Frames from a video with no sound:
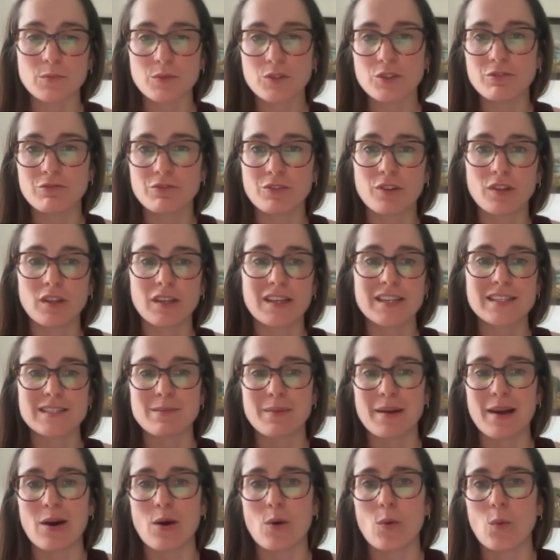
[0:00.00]
beautiful is
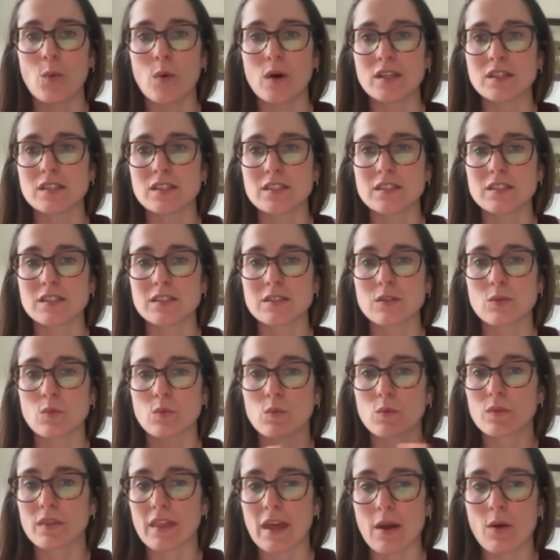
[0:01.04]
about once
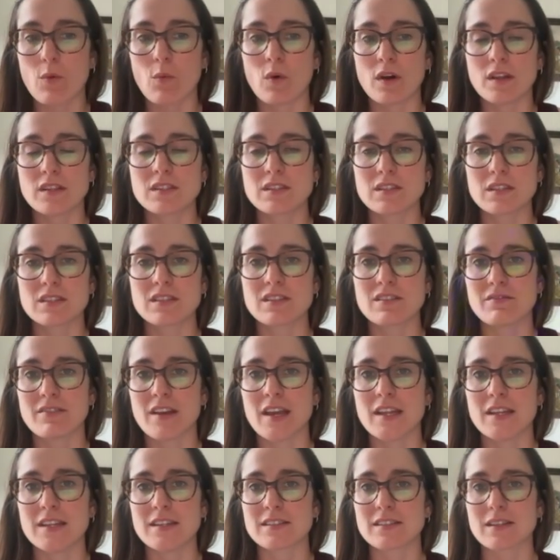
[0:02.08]
this
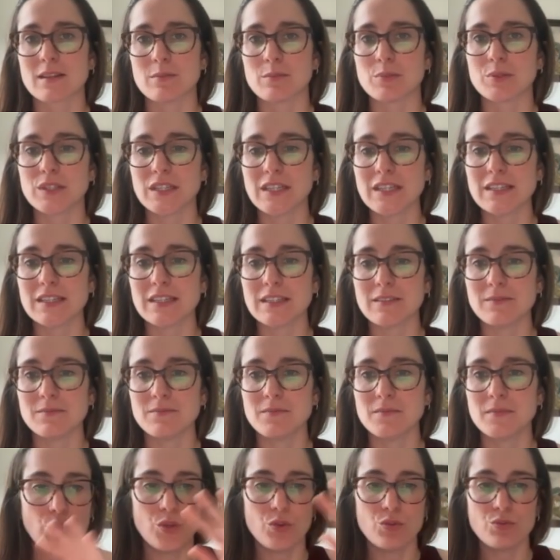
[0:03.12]
event is completed,
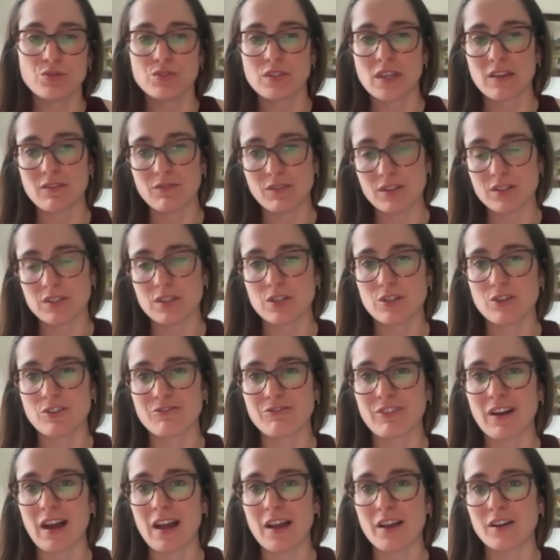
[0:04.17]
you save this in your
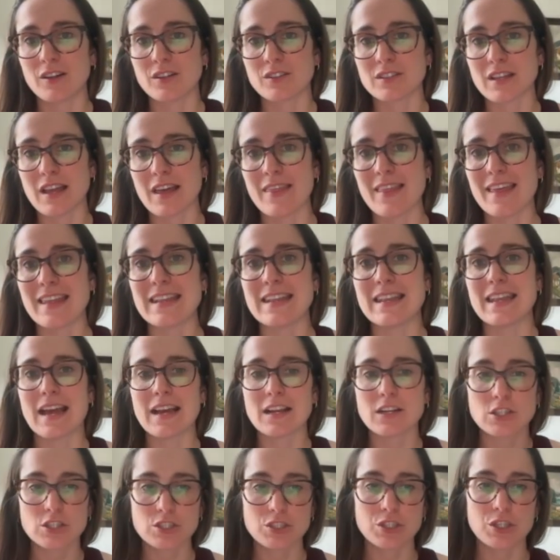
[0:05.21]
files, and then
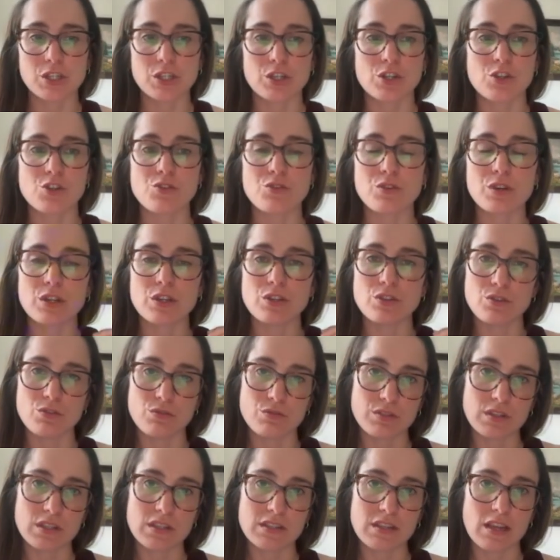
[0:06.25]
next year you can
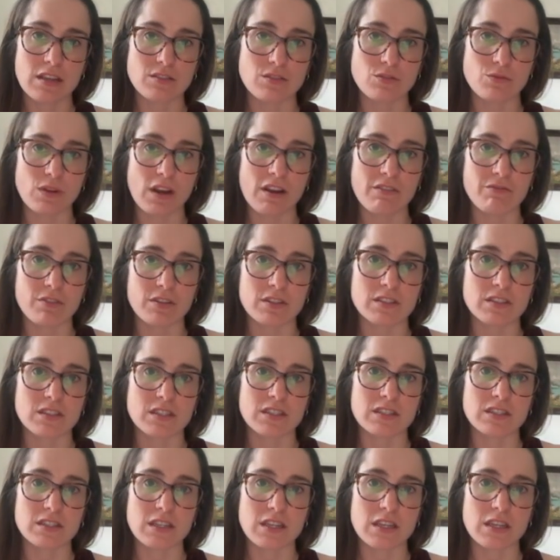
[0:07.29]
use this as a reference to
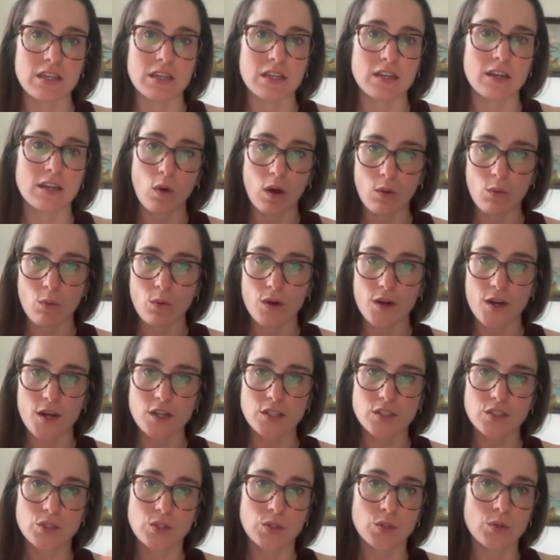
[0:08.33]
see what
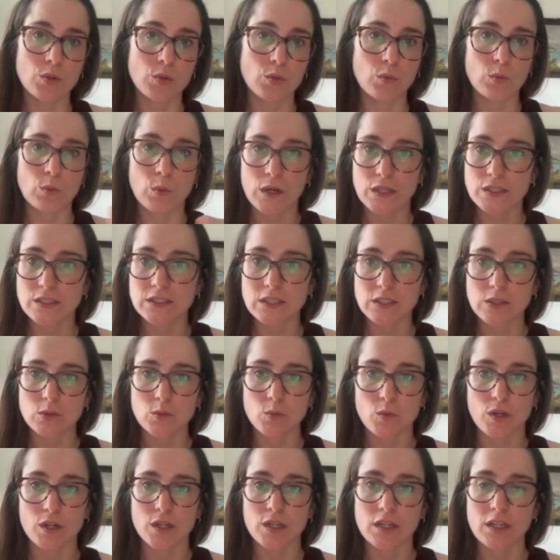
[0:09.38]
worked, what didn't
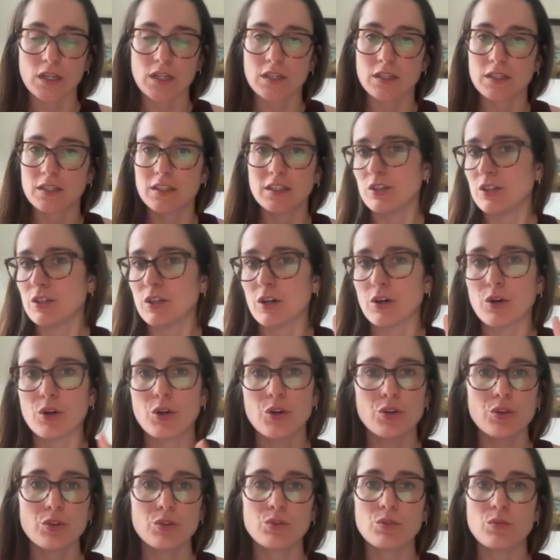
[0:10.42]
work,
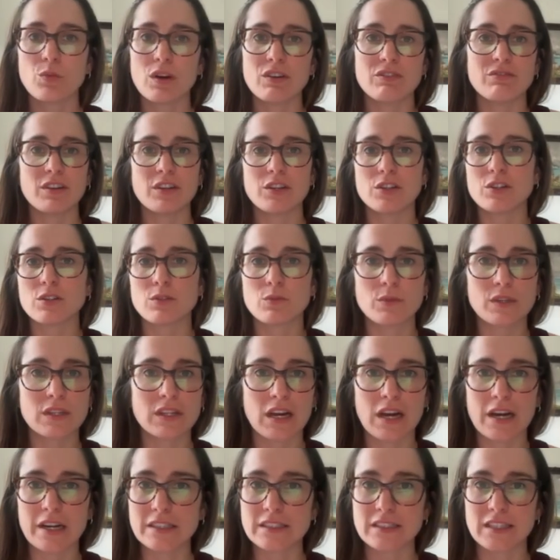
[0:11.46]
what vendor did we
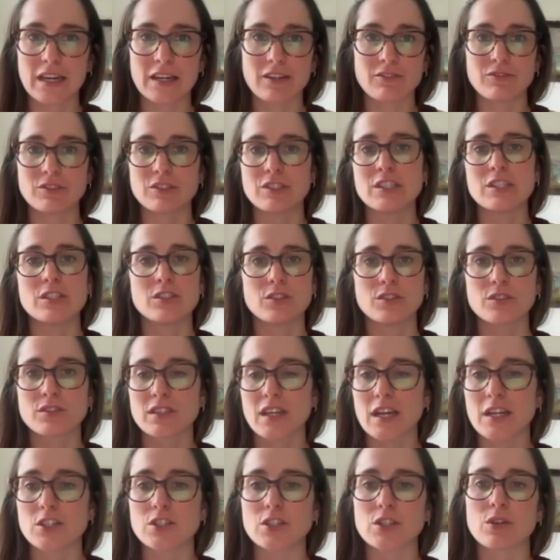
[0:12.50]
contact for t-shirts
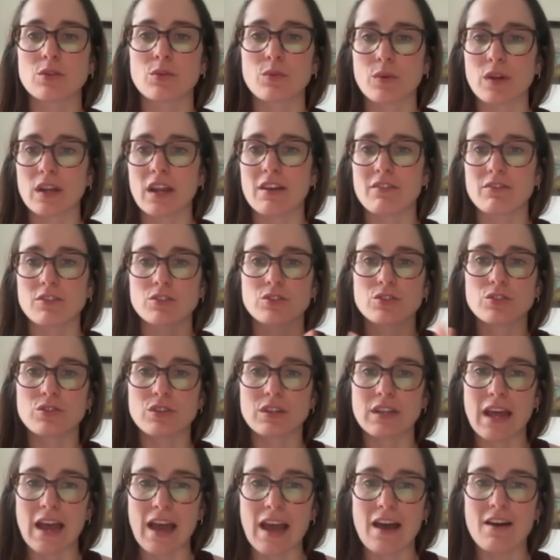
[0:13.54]
last year, whatever. So you
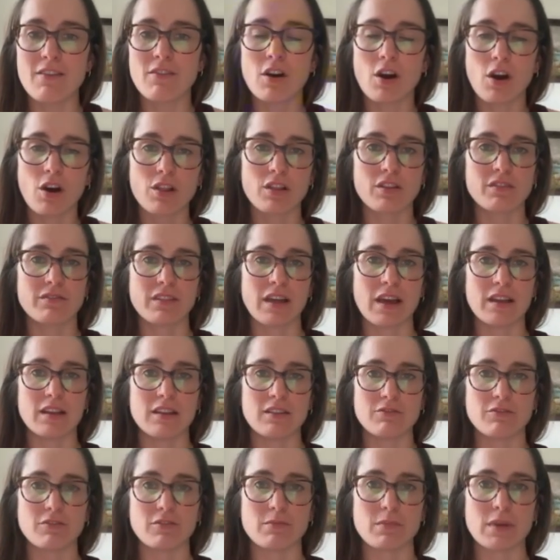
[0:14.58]
can have all of that
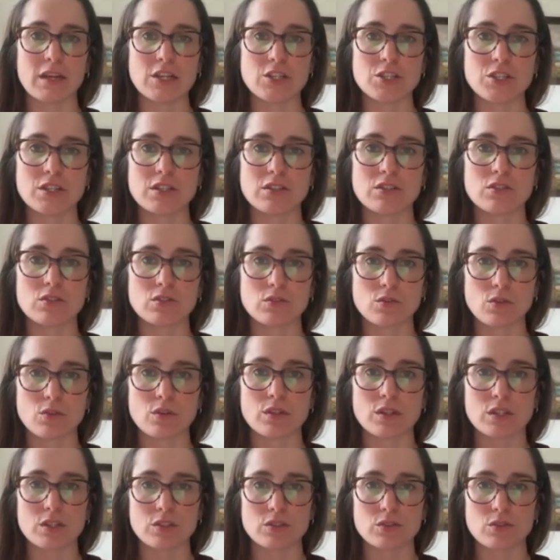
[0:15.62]
information
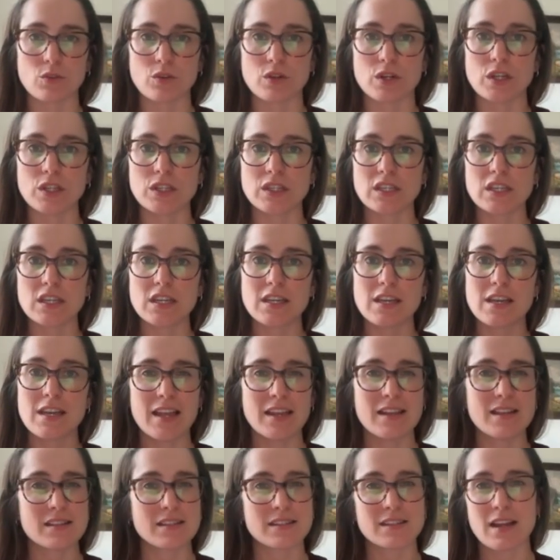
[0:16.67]
stored historically,
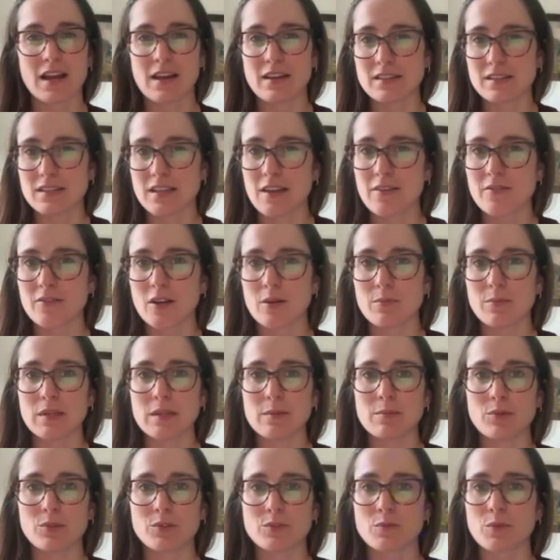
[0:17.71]
and it's not saved on
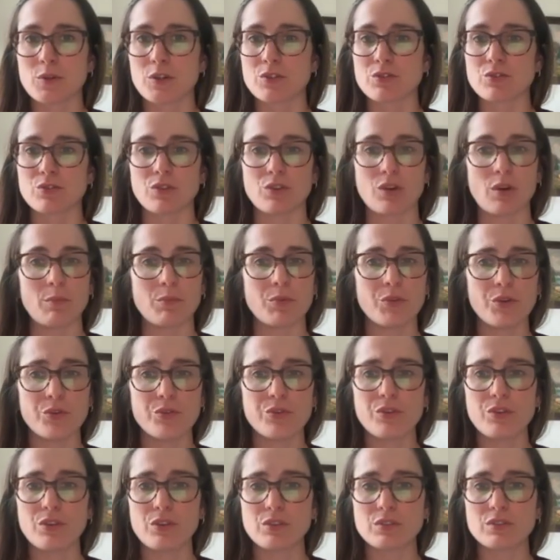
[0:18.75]
people's personal
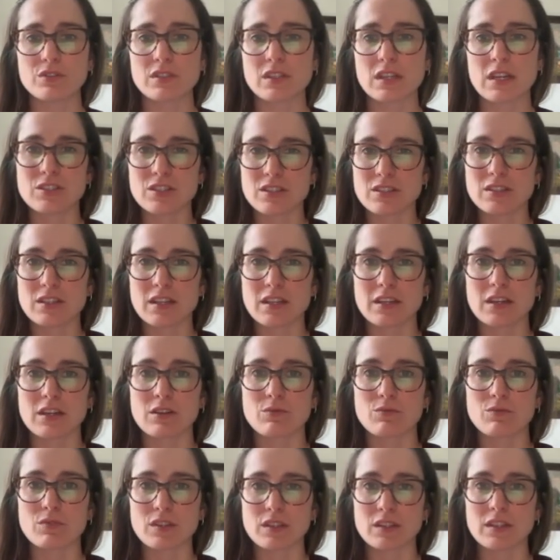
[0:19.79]
computers. It's just like
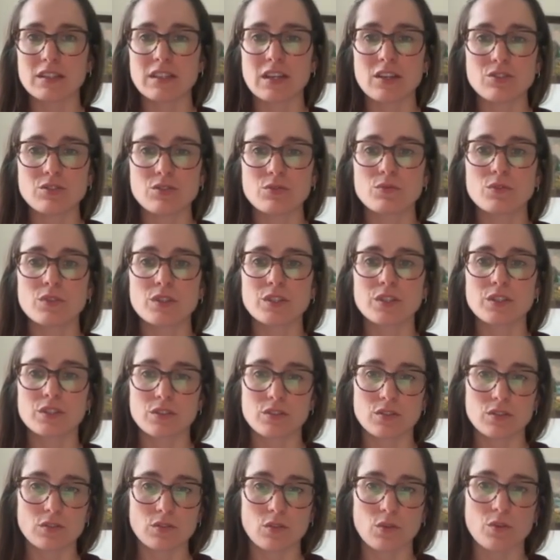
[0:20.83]
it tells a really
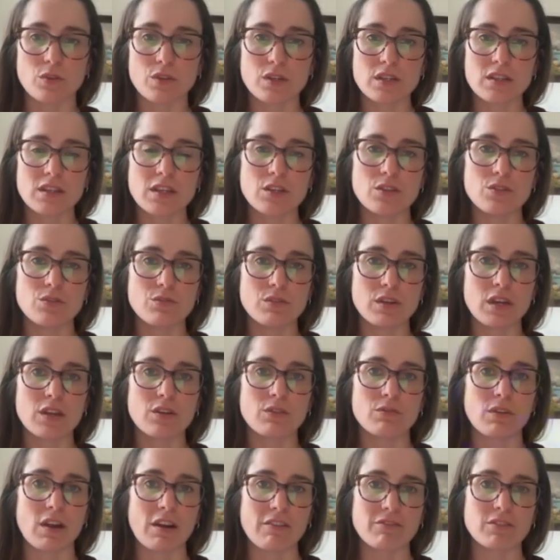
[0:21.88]
good story that you can
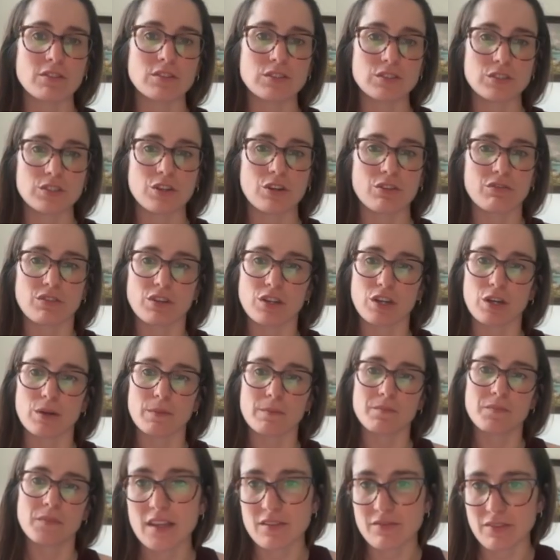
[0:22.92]
reference year over
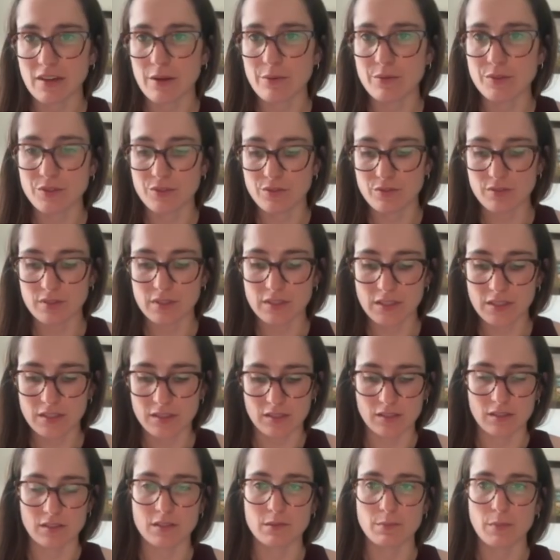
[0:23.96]
year. If I was using this
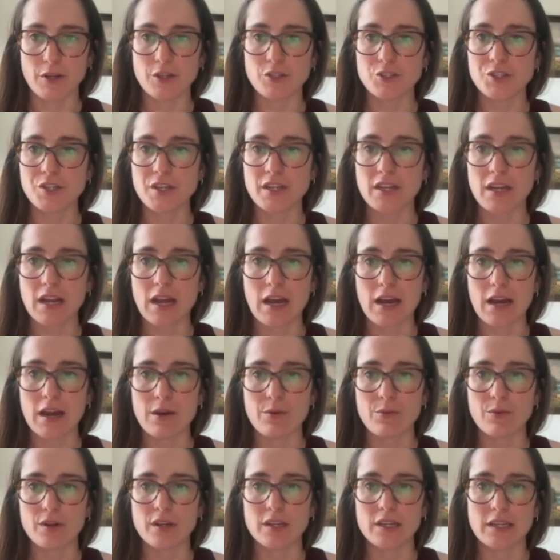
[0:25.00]
in Smartsheet, I
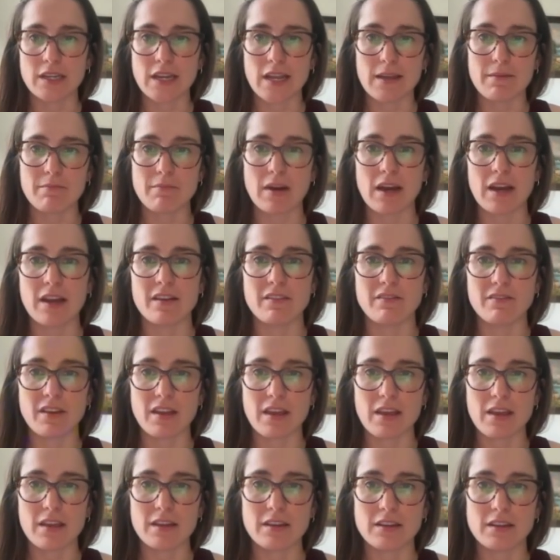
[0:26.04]
would name my
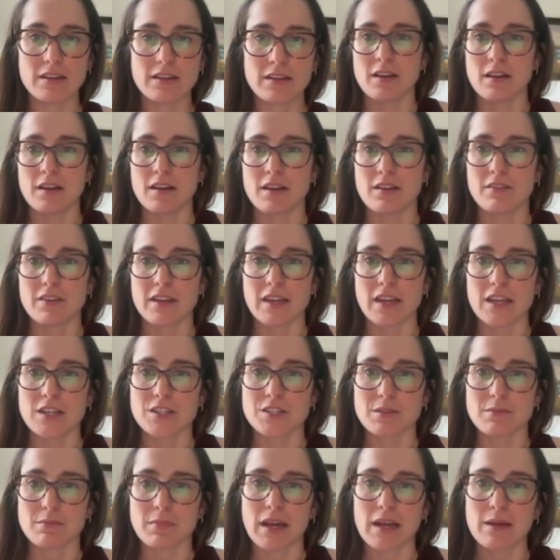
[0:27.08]
event
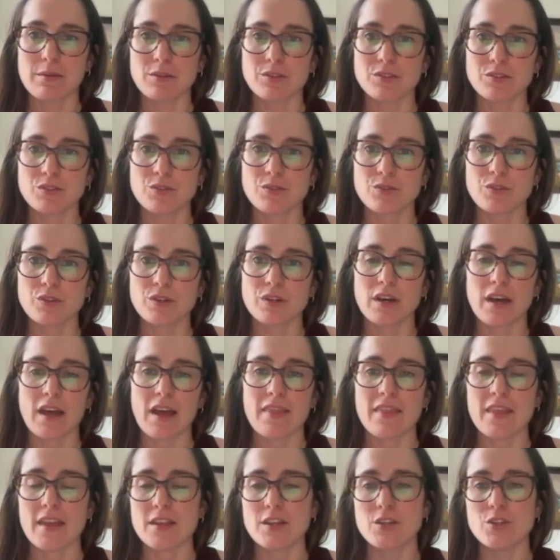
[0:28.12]
Vacation Bible School,
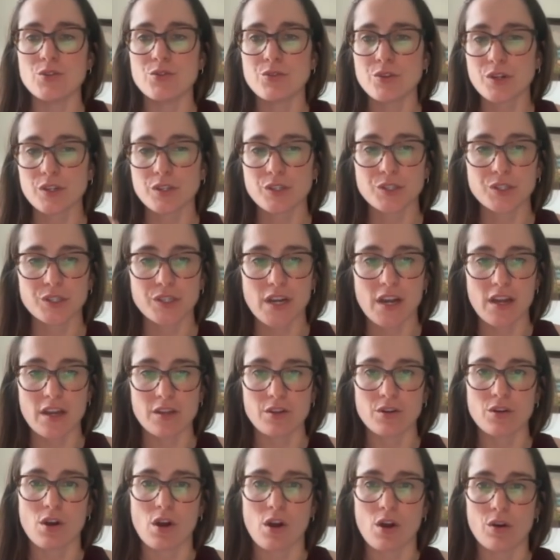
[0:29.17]
and then you could create
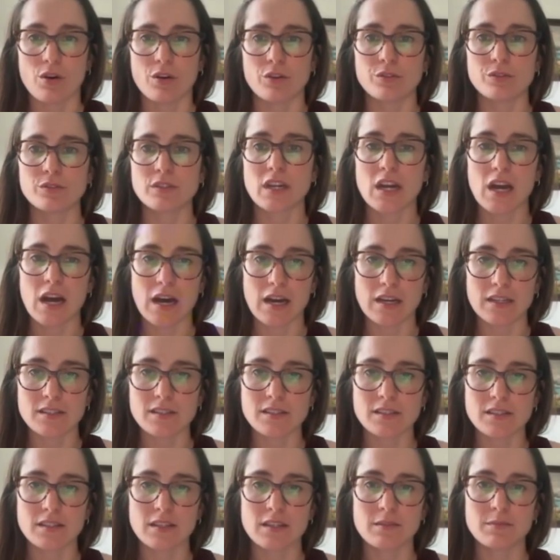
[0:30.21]
your own
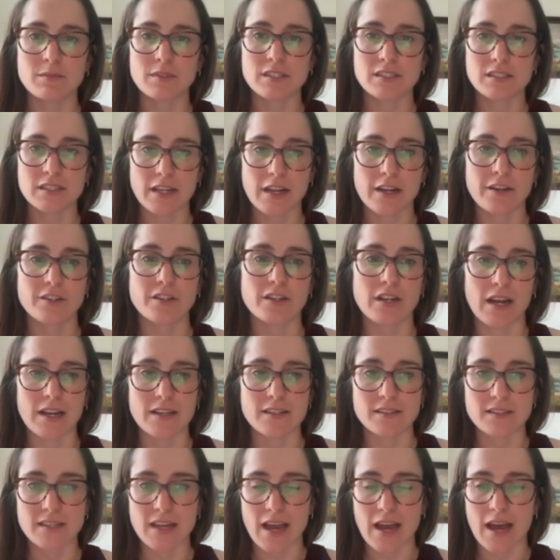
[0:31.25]
custom
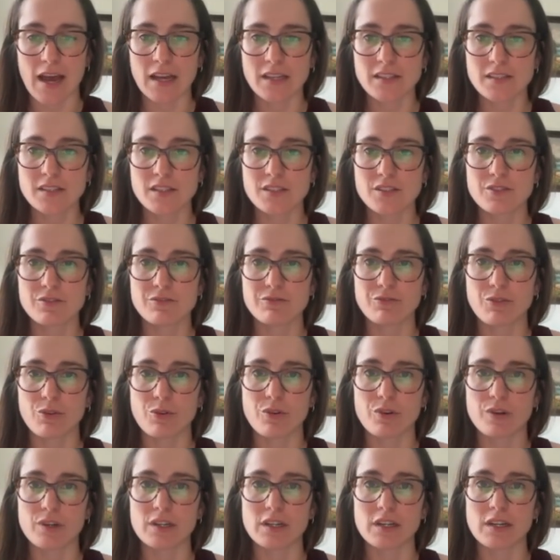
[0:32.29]
standardized tasks
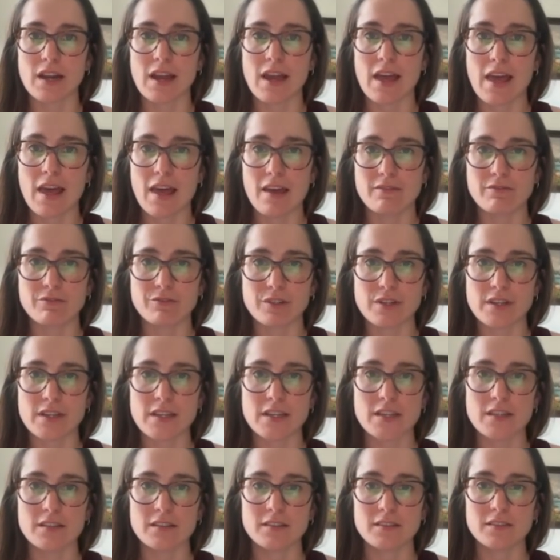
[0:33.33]
for
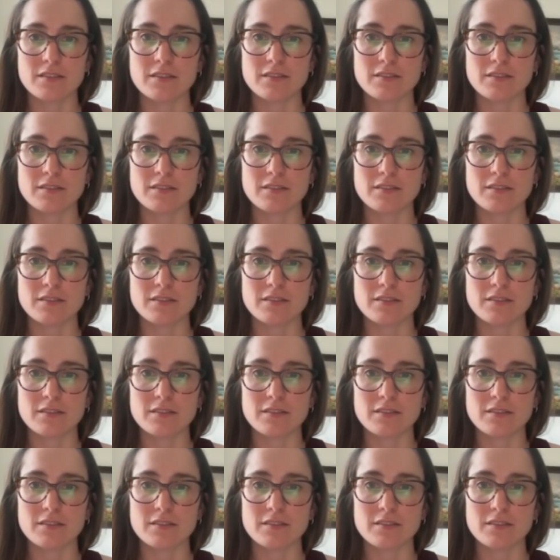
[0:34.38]
every